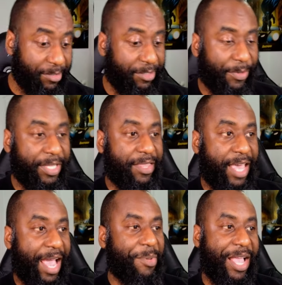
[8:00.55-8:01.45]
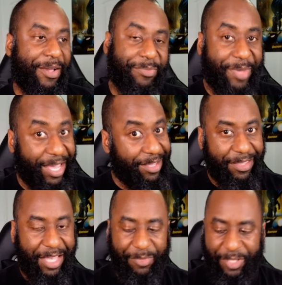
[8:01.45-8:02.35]
So he did that. But now he's back in
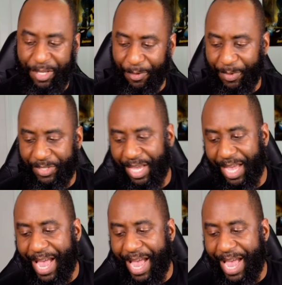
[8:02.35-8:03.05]
the M C U, which I,